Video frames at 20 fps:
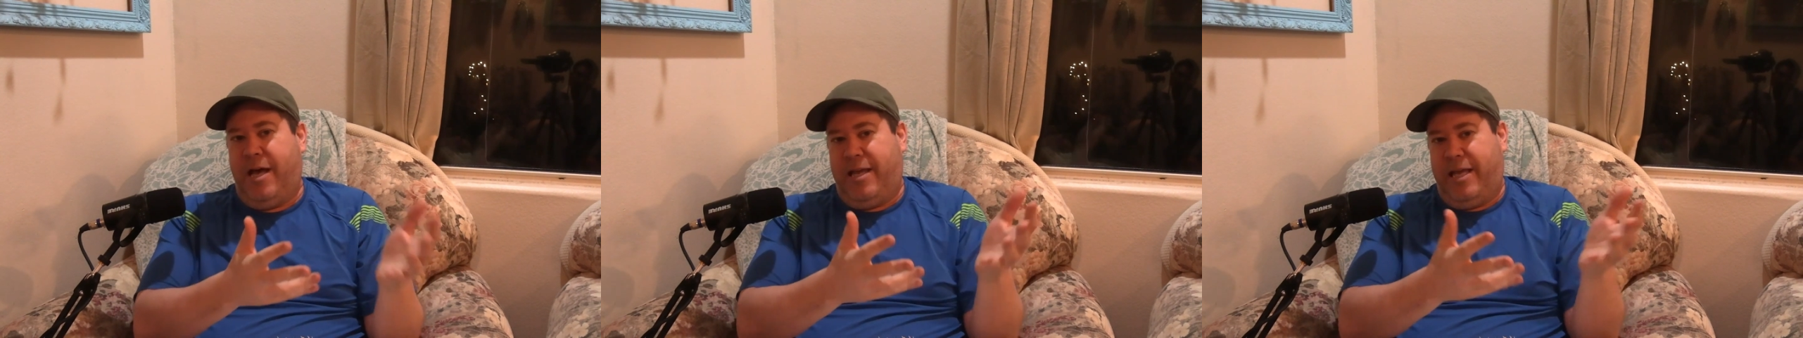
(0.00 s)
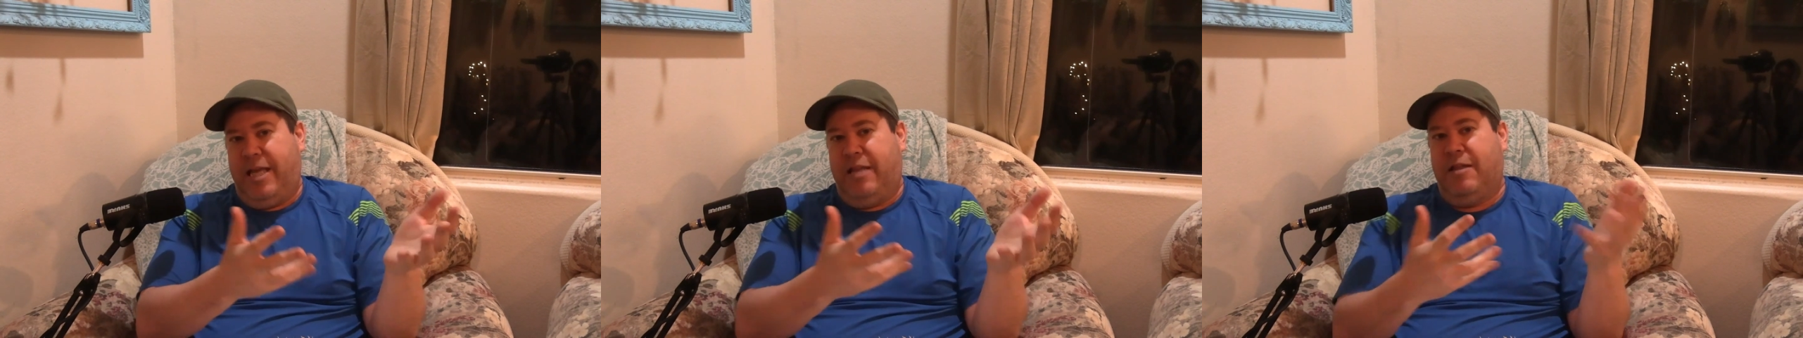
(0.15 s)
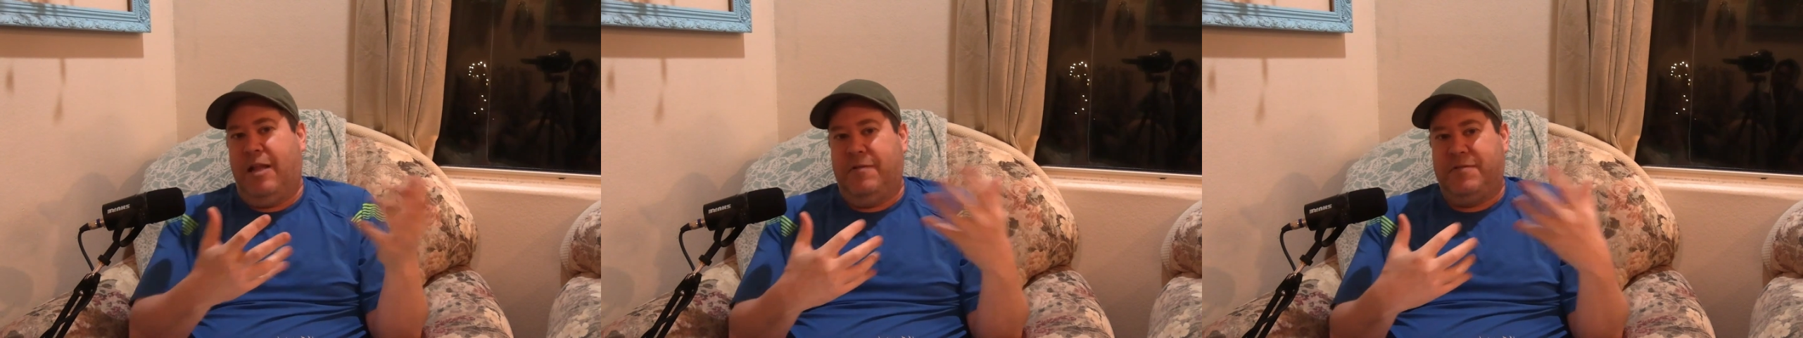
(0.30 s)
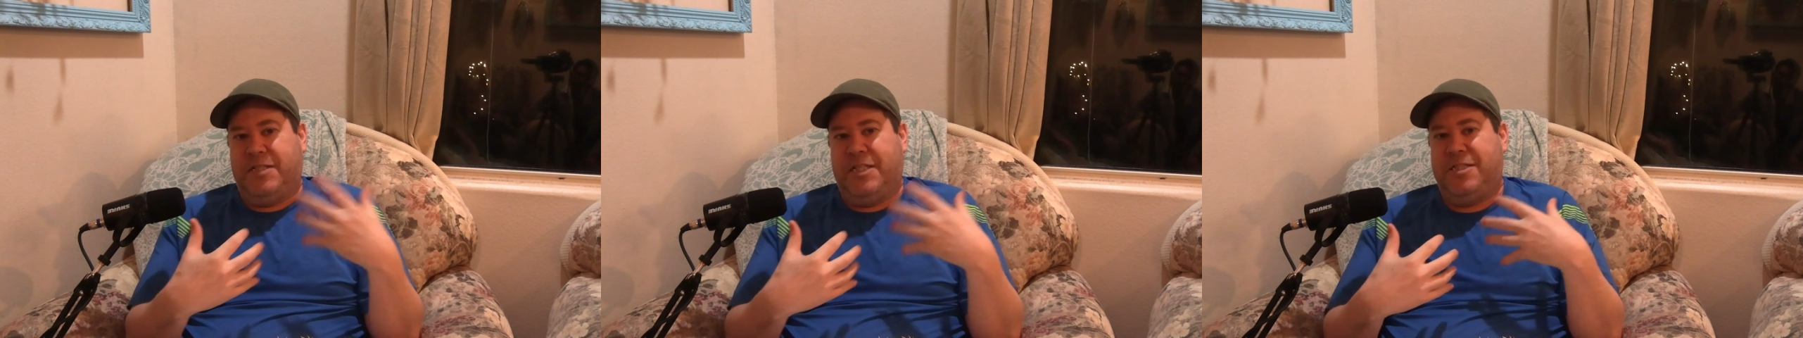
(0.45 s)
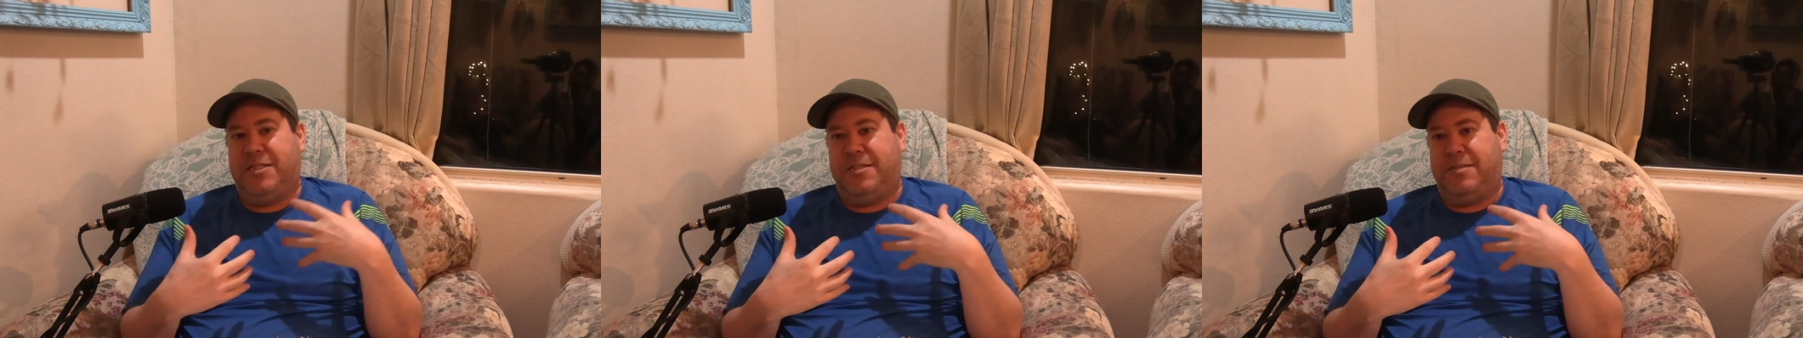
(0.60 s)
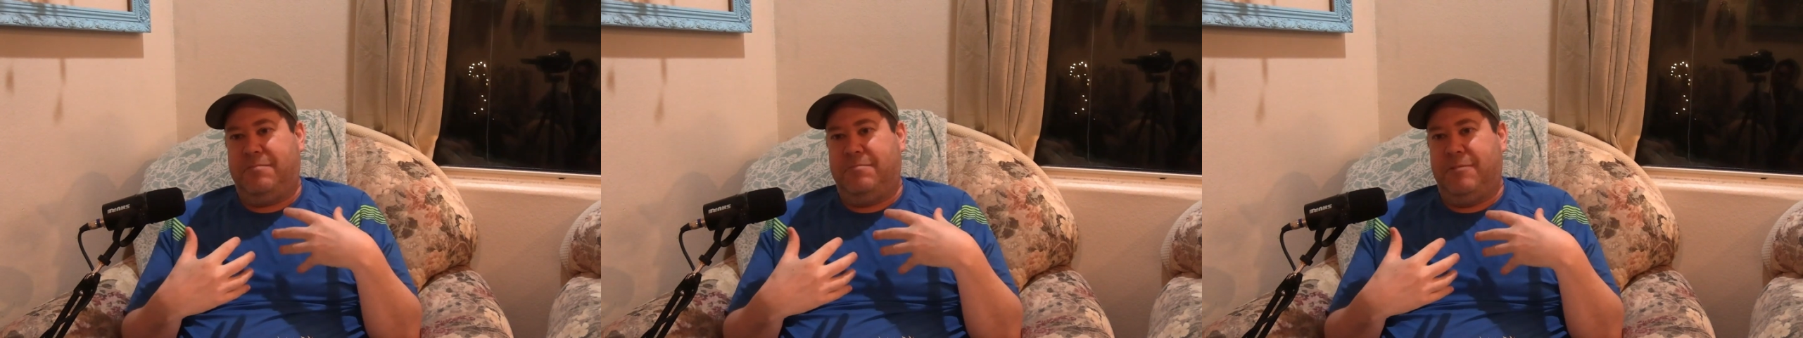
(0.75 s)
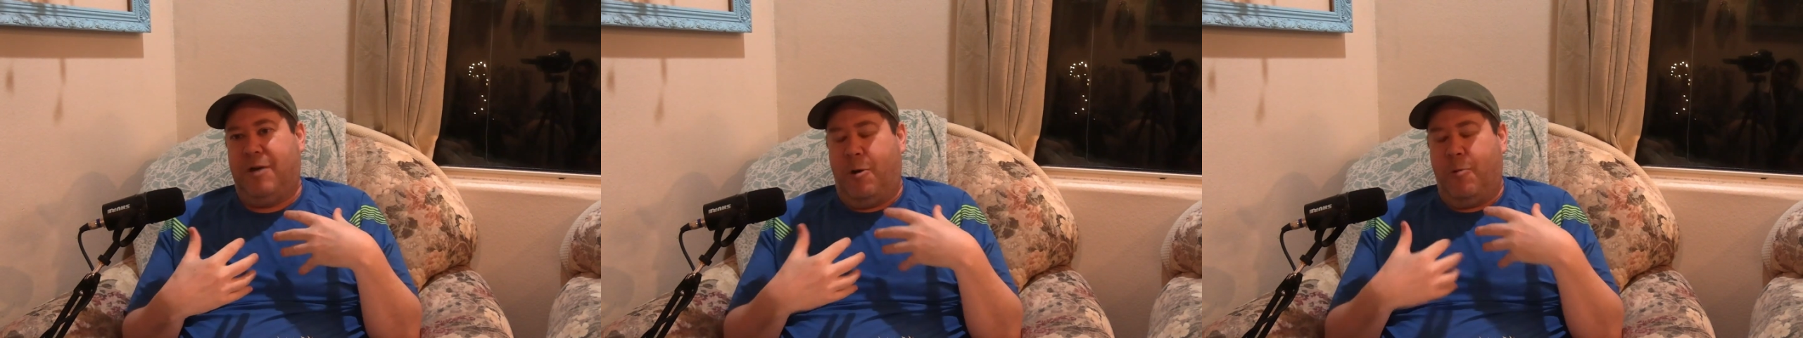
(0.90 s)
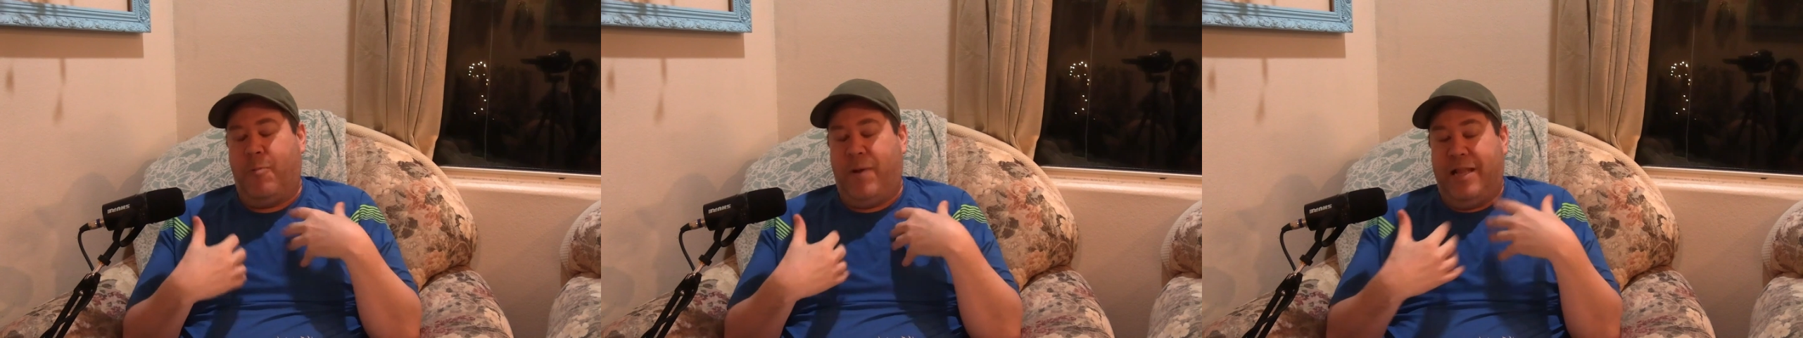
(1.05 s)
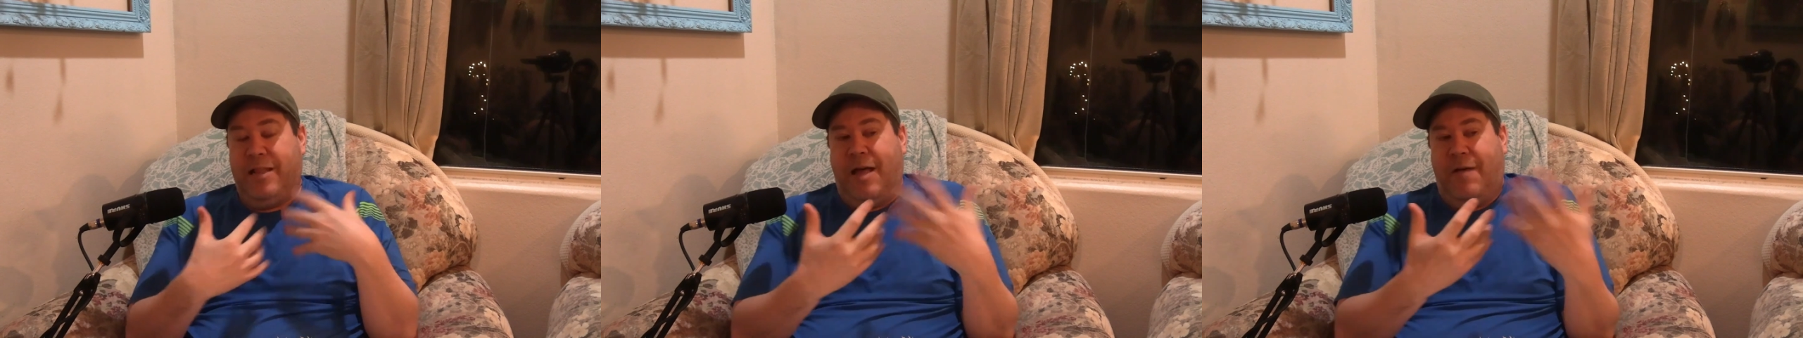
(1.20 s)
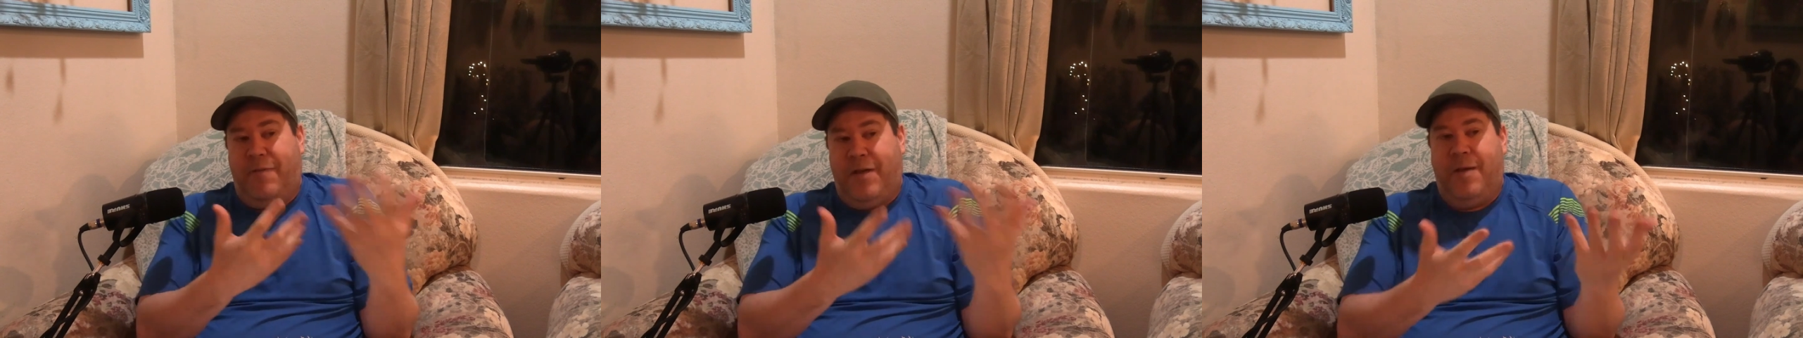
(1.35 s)
He loves us, or
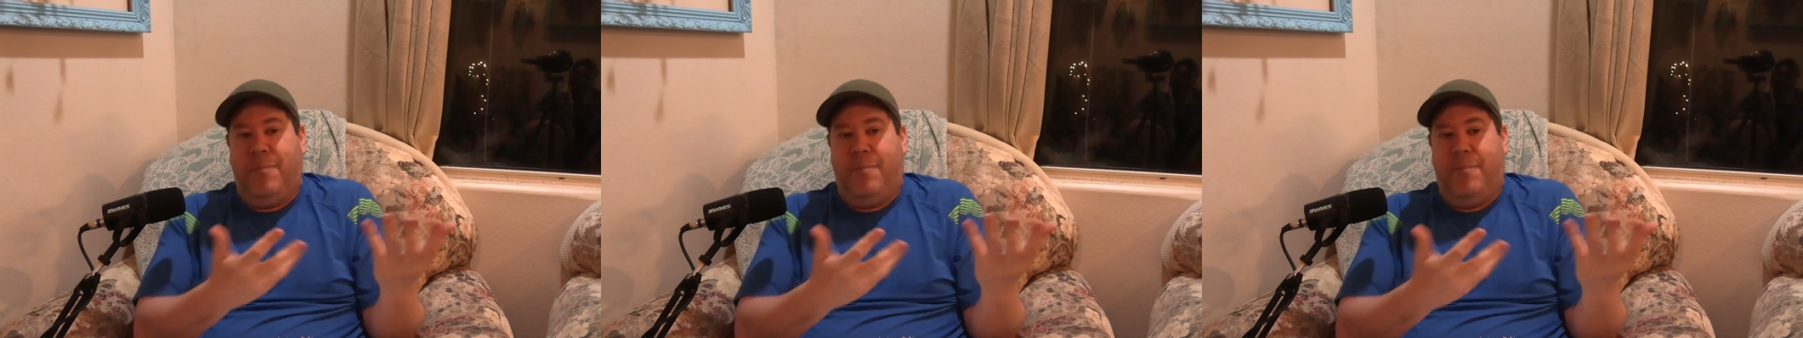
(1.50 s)
we love